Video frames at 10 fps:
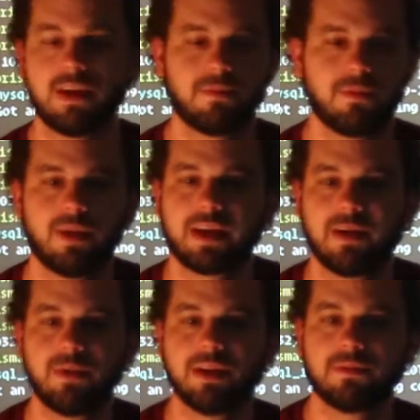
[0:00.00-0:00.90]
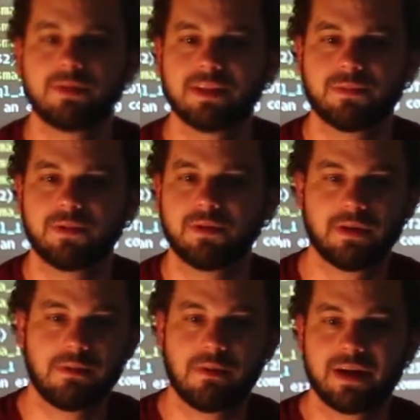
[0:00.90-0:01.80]
Yeah, like I'm
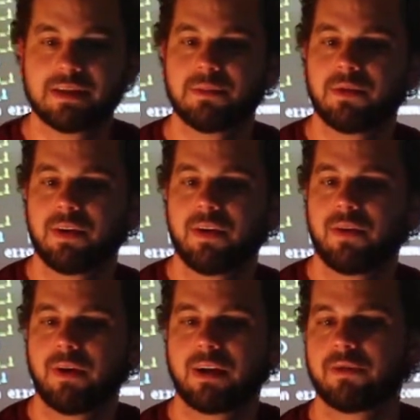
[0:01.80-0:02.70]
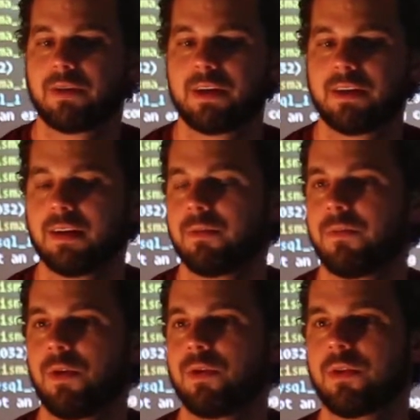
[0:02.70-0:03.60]
in my temporary directory in a
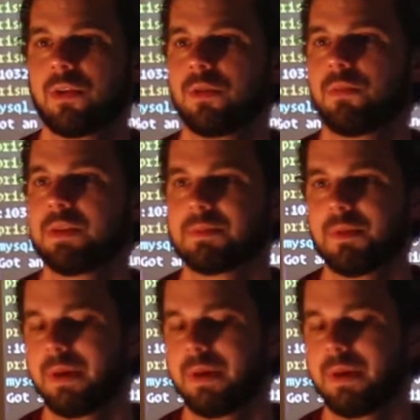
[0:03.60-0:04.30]
folder called Prisma